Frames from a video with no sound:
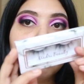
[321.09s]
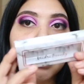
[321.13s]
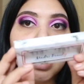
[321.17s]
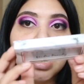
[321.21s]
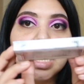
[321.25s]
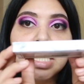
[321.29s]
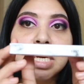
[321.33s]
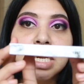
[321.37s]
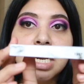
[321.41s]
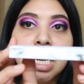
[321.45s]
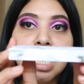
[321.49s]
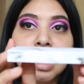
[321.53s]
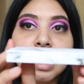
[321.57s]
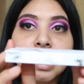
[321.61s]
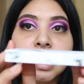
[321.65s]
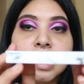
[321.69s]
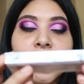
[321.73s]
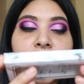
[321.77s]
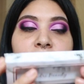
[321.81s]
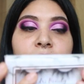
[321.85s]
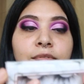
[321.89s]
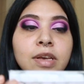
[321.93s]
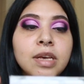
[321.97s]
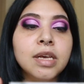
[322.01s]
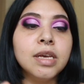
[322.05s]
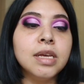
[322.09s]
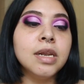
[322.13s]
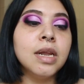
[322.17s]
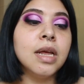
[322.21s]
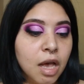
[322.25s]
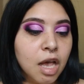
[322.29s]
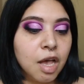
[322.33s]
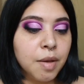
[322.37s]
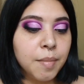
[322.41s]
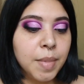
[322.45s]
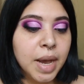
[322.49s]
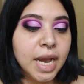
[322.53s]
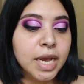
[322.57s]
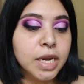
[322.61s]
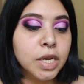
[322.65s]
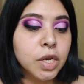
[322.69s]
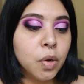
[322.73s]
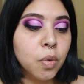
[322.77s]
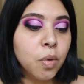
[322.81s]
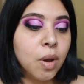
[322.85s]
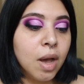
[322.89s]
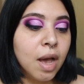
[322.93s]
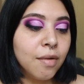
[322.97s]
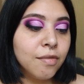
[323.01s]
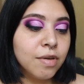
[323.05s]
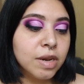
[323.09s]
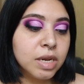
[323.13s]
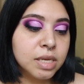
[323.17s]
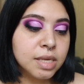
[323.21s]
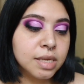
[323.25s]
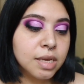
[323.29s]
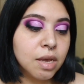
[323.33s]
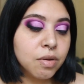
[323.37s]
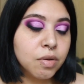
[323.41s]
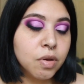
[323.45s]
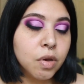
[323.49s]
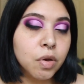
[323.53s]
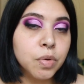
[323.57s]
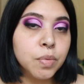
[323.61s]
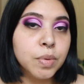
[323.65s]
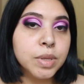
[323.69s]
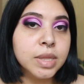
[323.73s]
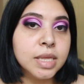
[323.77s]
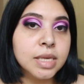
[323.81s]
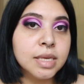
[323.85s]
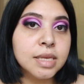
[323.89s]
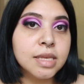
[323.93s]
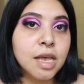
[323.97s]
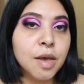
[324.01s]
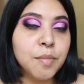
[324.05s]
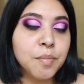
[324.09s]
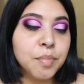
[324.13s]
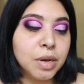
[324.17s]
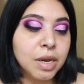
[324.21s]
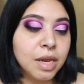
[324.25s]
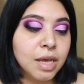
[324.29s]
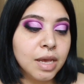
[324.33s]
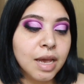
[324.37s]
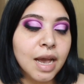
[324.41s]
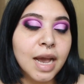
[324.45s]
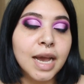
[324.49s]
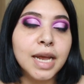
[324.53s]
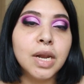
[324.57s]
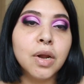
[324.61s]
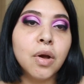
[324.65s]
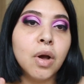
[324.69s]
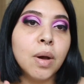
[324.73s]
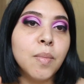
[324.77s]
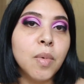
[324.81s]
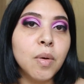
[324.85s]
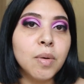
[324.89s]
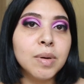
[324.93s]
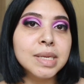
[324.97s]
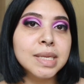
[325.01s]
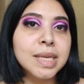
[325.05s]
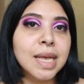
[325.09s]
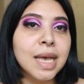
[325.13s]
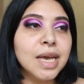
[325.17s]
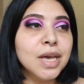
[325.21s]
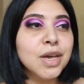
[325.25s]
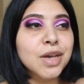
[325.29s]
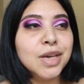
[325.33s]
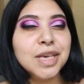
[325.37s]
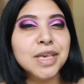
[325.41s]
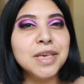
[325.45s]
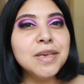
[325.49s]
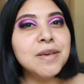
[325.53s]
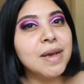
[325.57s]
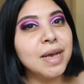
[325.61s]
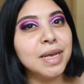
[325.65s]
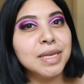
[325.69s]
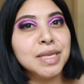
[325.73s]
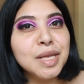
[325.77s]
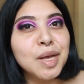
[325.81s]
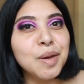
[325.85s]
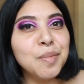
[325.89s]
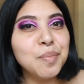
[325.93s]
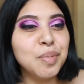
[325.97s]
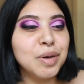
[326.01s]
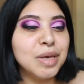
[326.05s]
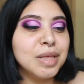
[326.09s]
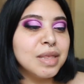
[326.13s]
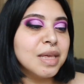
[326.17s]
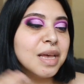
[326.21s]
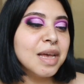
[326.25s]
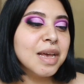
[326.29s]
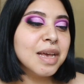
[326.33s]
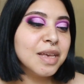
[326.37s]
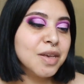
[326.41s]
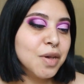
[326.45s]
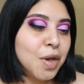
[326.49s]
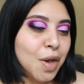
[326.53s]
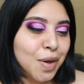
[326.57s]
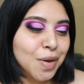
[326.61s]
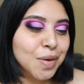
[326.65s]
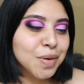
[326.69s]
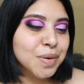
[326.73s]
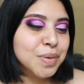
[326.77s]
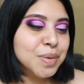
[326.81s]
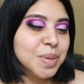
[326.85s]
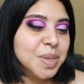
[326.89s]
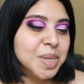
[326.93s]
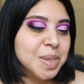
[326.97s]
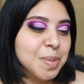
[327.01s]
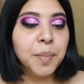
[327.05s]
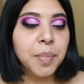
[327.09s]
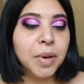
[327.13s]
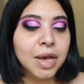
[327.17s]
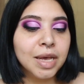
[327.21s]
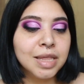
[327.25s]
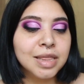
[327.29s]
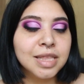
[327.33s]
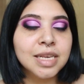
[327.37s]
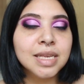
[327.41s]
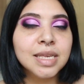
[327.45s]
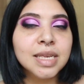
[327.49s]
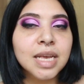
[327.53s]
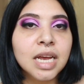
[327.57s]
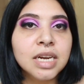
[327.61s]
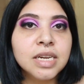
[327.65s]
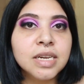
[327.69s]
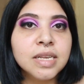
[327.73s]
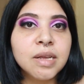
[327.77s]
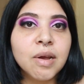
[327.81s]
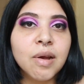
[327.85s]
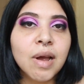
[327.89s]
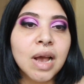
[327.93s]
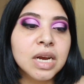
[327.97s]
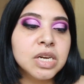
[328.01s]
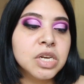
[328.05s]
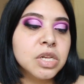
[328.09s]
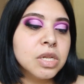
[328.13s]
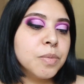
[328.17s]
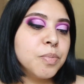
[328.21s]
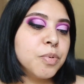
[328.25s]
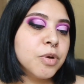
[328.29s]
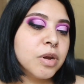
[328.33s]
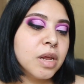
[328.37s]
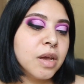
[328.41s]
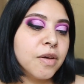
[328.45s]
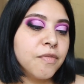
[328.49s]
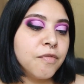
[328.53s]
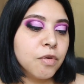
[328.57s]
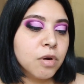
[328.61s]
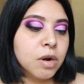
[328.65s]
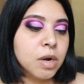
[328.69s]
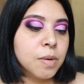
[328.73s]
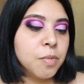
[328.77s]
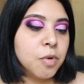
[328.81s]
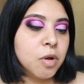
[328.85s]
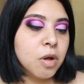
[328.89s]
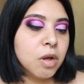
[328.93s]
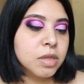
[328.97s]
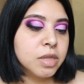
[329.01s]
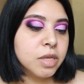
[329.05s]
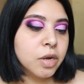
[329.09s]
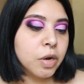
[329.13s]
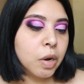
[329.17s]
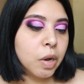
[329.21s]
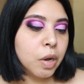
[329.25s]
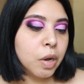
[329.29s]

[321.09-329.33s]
$19.97. I don't have a discount code with this company. I know I'm always like hooking you guys up with codes, but these lashes are actually pretty affordable on their